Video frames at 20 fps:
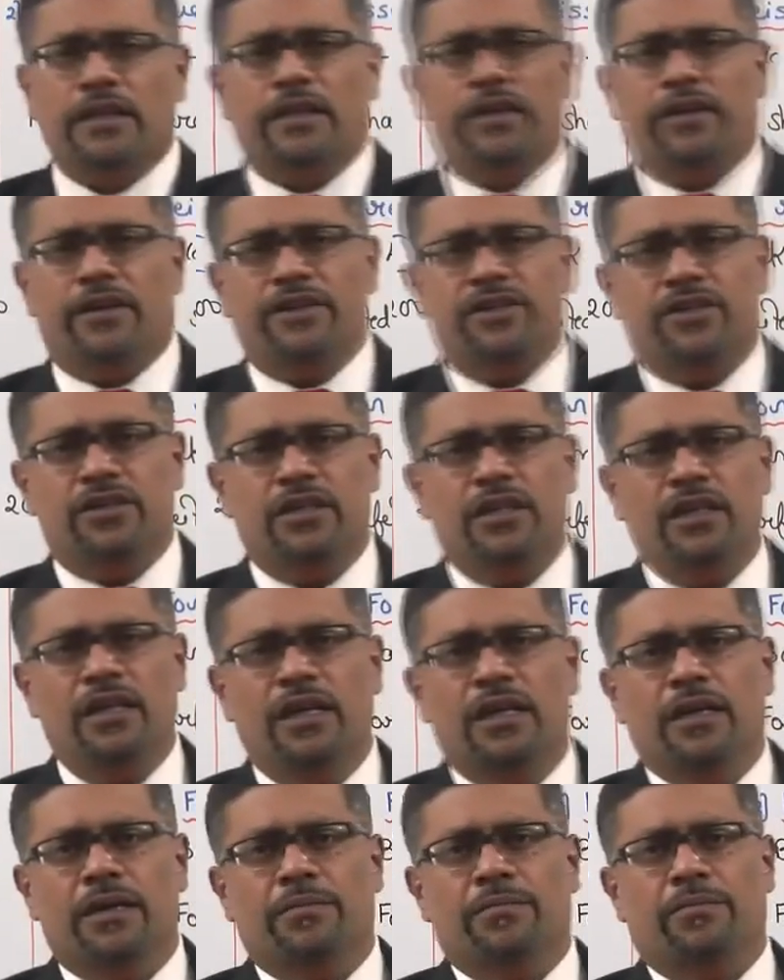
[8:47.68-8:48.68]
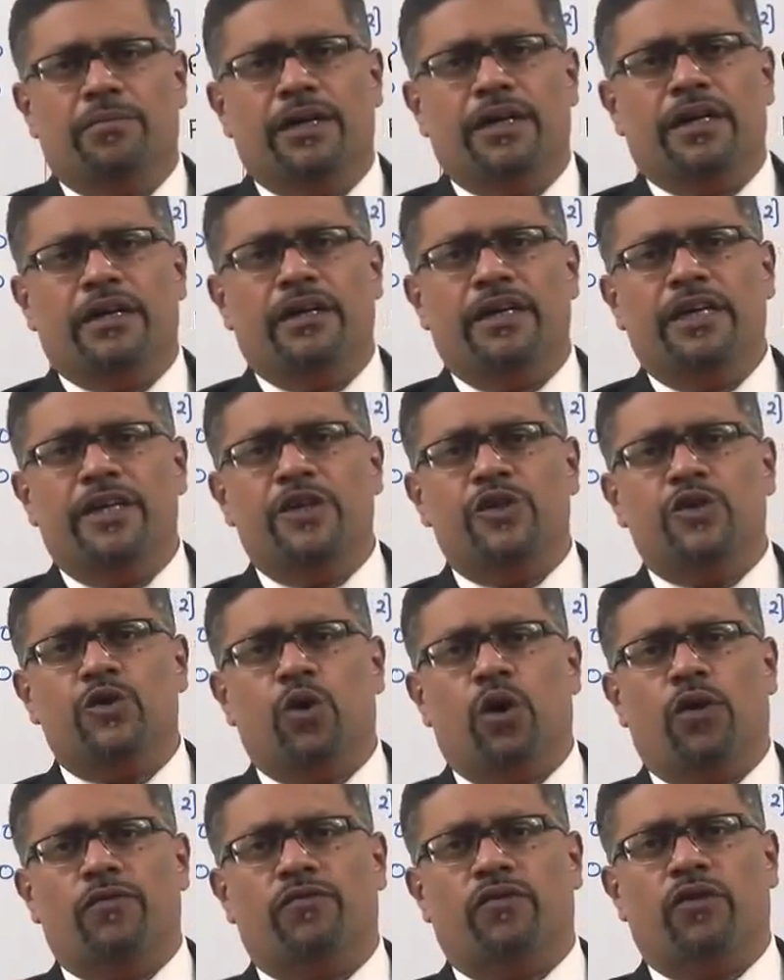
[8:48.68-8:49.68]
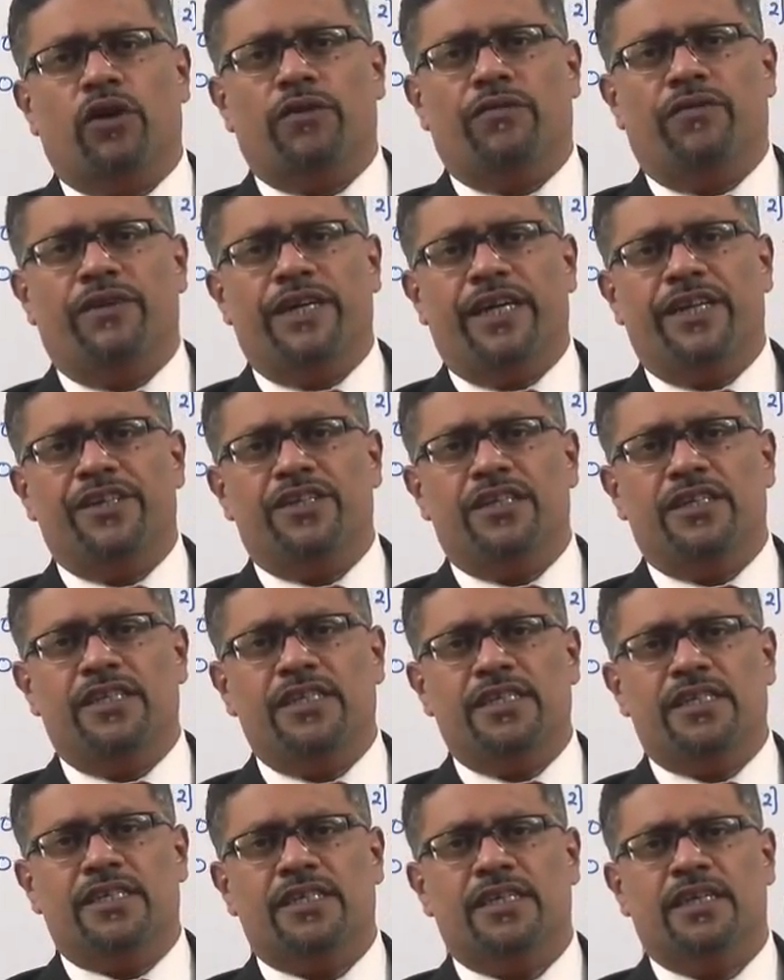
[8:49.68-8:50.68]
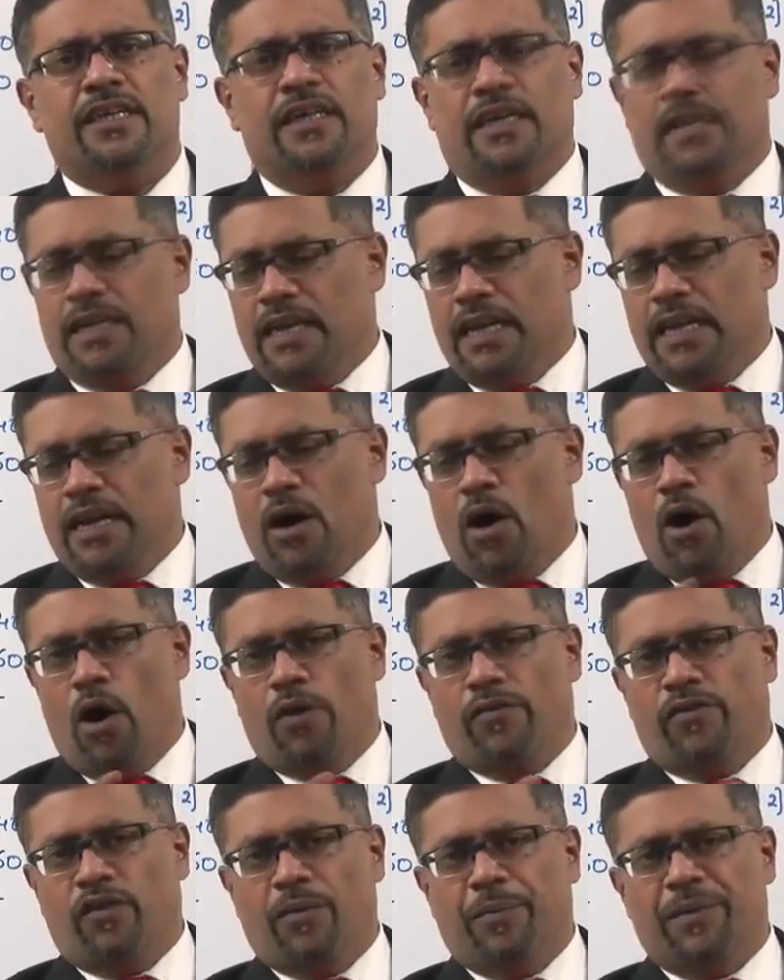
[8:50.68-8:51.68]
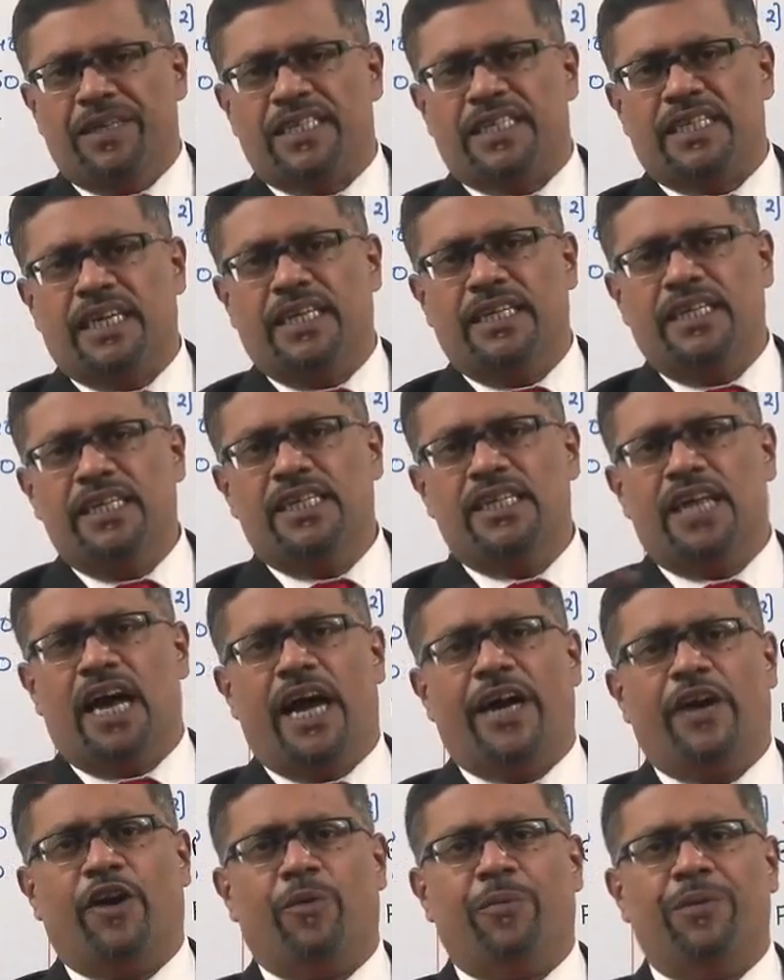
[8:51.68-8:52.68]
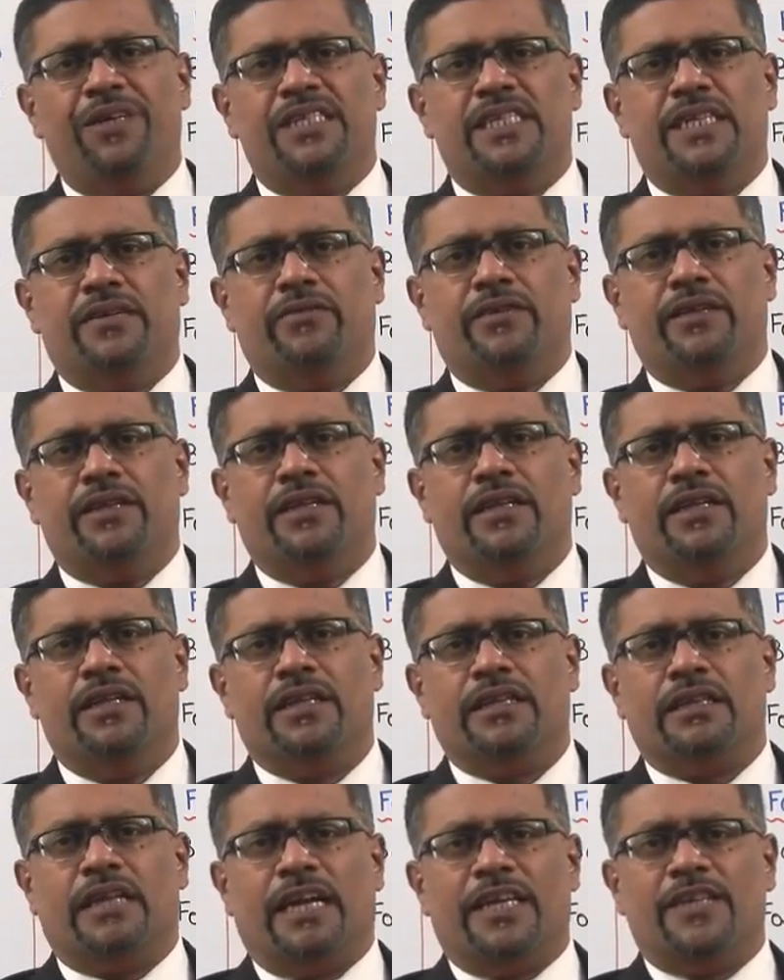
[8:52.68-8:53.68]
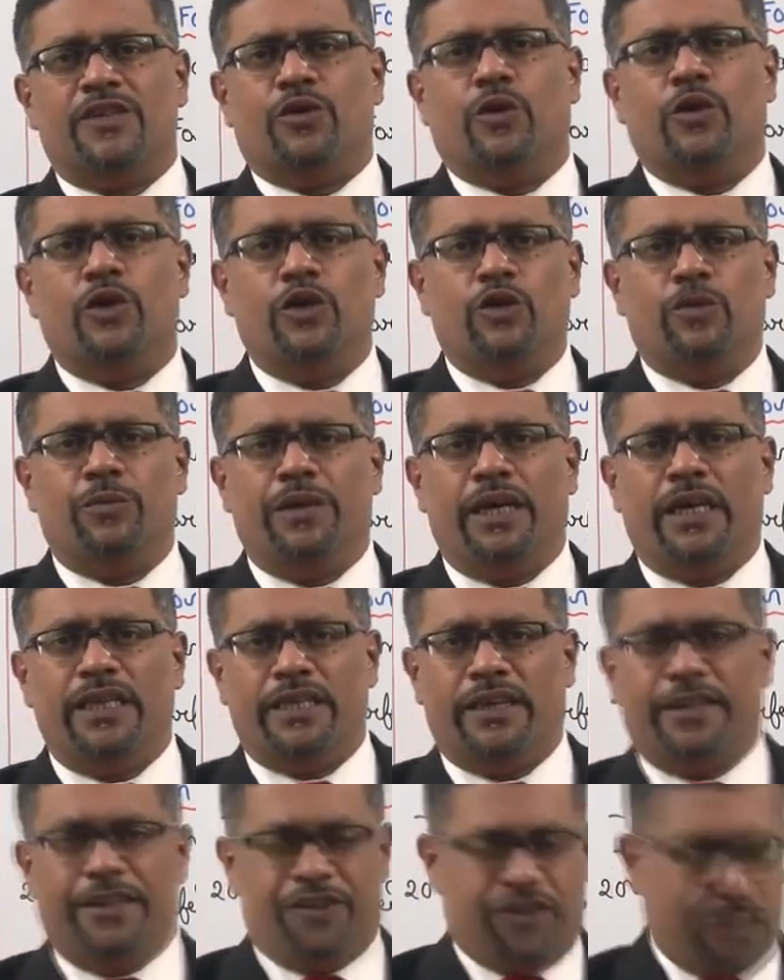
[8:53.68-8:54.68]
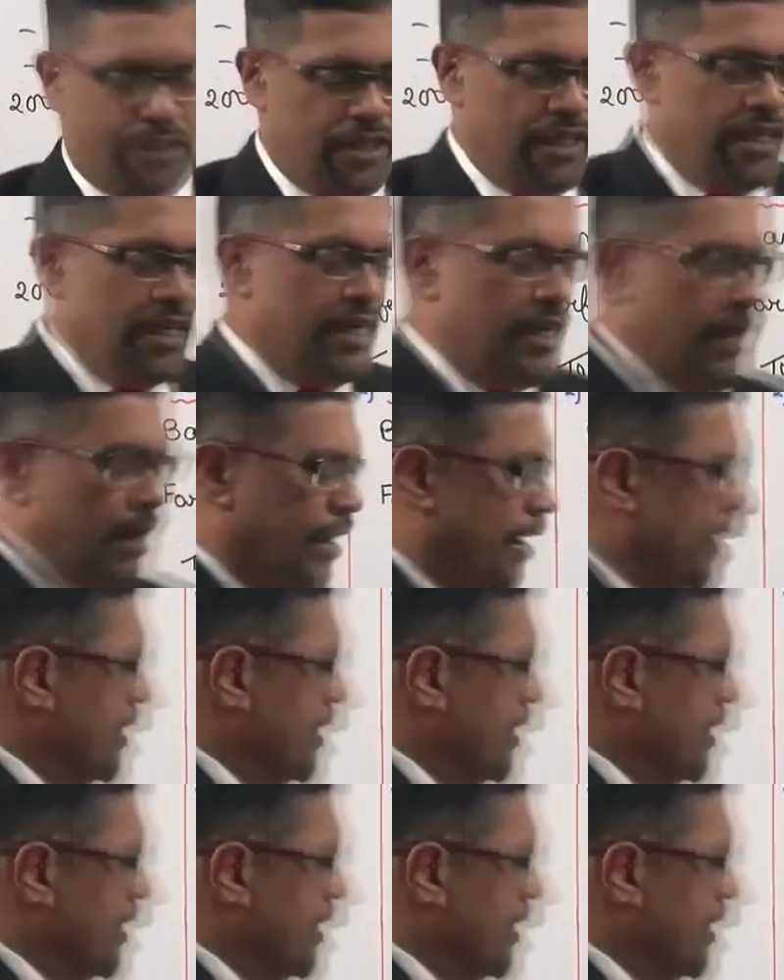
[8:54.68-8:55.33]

Narration being reissue of forfeited shares of rupees 10 each at rupees 7. That is going to be a narration.